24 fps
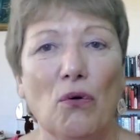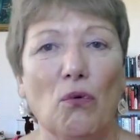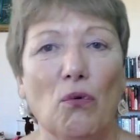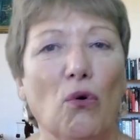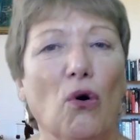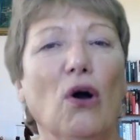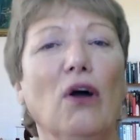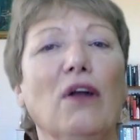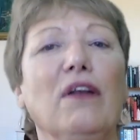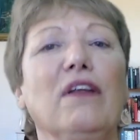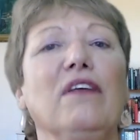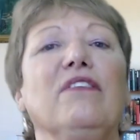
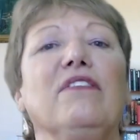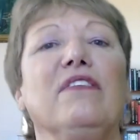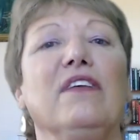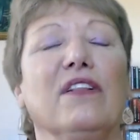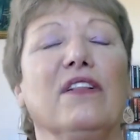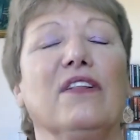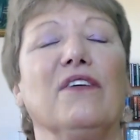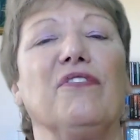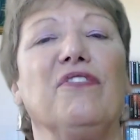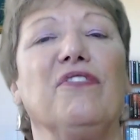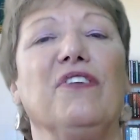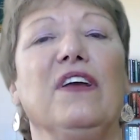What is it
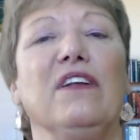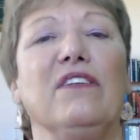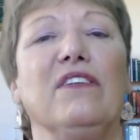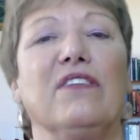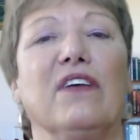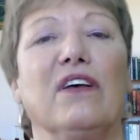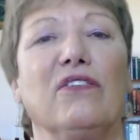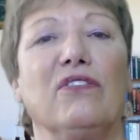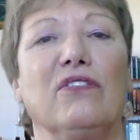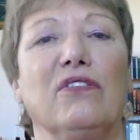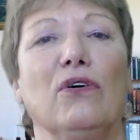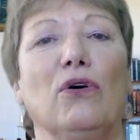that feeds
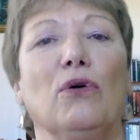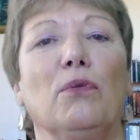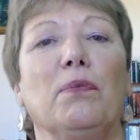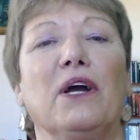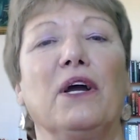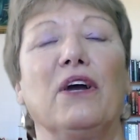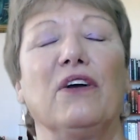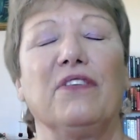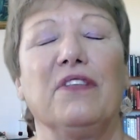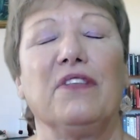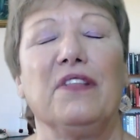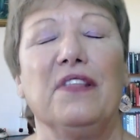our soul?
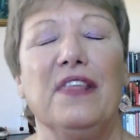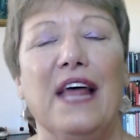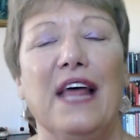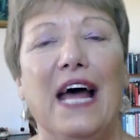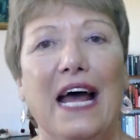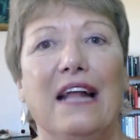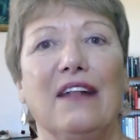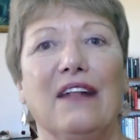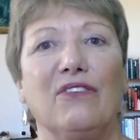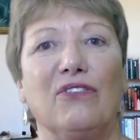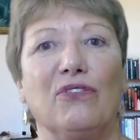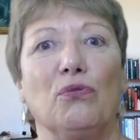Because
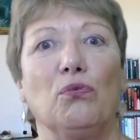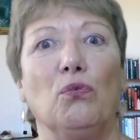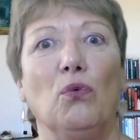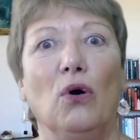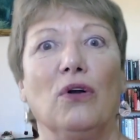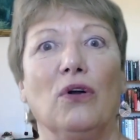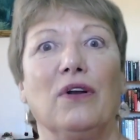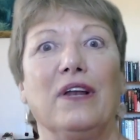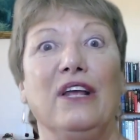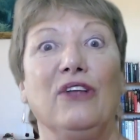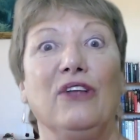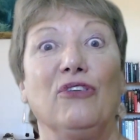that's
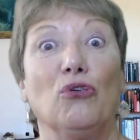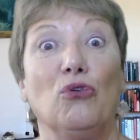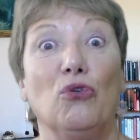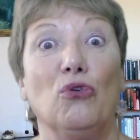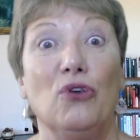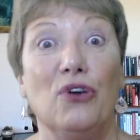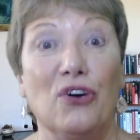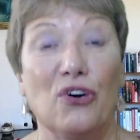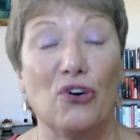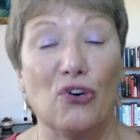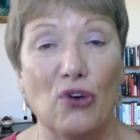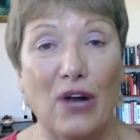what is an
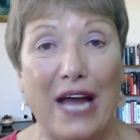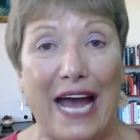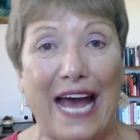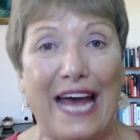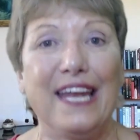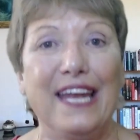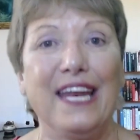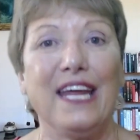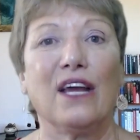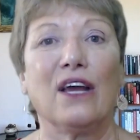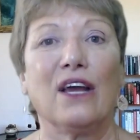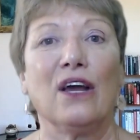
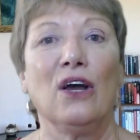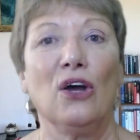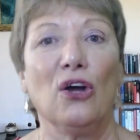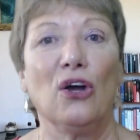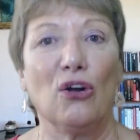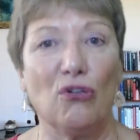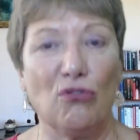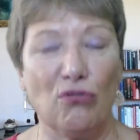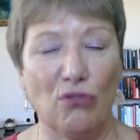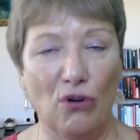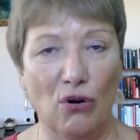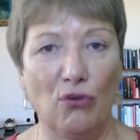organic
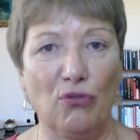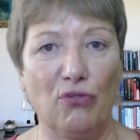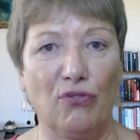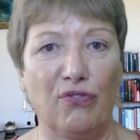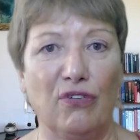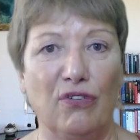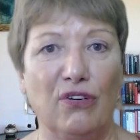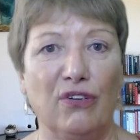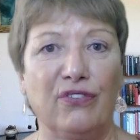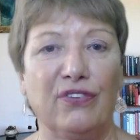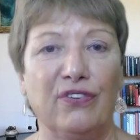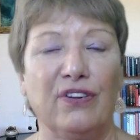growth
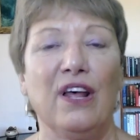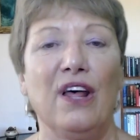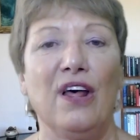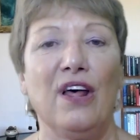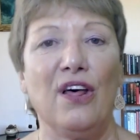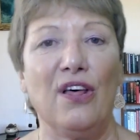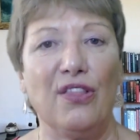for us.